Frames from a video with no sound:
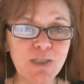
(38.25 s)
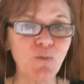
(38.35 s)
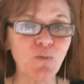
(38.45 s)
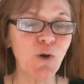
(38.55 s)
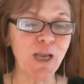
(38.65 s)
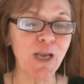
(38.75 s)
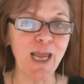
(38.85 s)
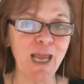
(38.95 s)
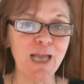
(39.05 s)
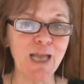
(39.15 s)
We're going to
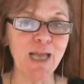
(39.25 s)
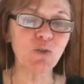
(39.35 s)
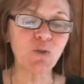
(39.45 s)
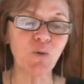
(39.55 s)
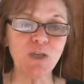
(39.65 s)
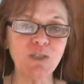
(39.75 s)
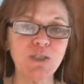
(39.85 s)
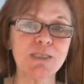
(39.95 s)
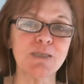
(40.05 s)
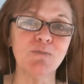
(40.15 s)
answer those questions
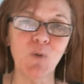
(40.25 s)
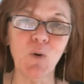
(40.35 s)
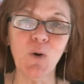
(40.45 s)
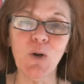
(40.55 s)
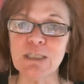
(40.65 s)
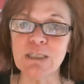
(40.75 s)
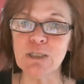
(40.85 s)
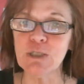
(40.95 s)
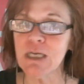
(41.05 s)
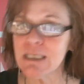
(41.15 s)
and more in just
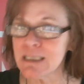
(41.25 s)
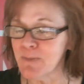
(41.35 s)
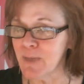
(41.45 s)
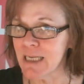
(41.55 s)
a minute.